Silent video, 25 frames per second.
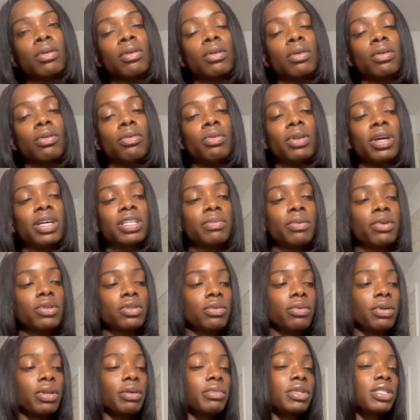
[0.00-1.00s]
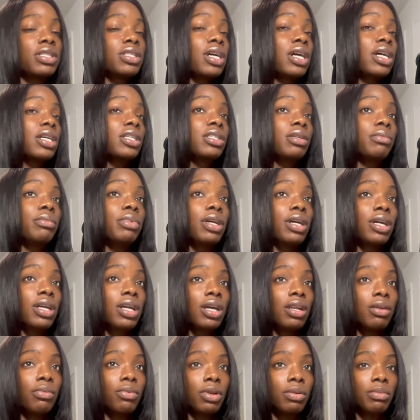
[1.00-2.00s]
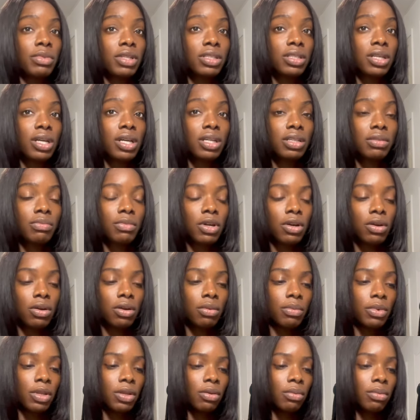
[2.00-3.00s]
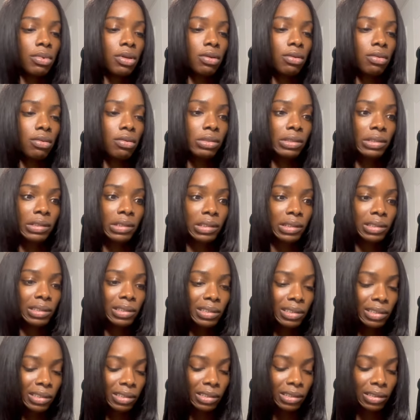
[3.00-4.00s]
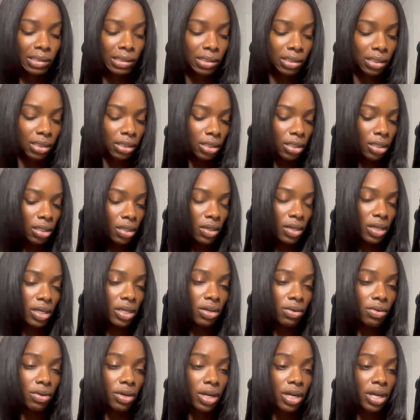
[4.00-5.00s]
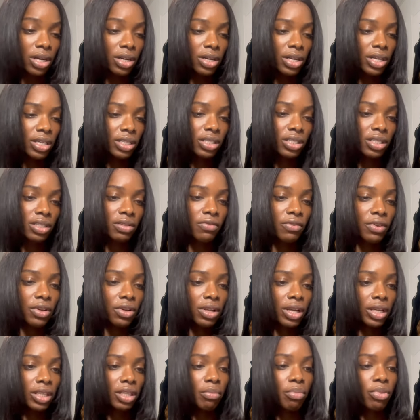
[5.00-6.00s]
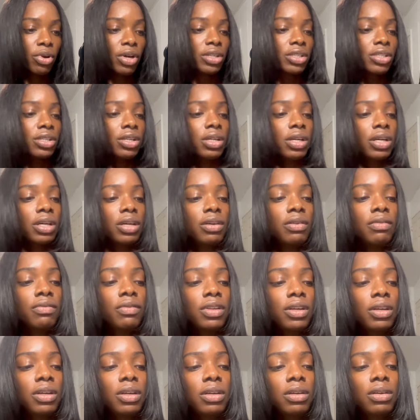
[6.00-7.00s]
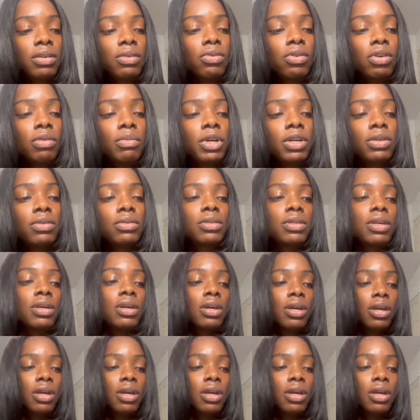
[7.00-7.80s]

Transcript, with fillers: You're not supposed to really massage it, but I kind of want to massage my arm a little bit. It don't hurt. It just feels like the pressure of the hormones.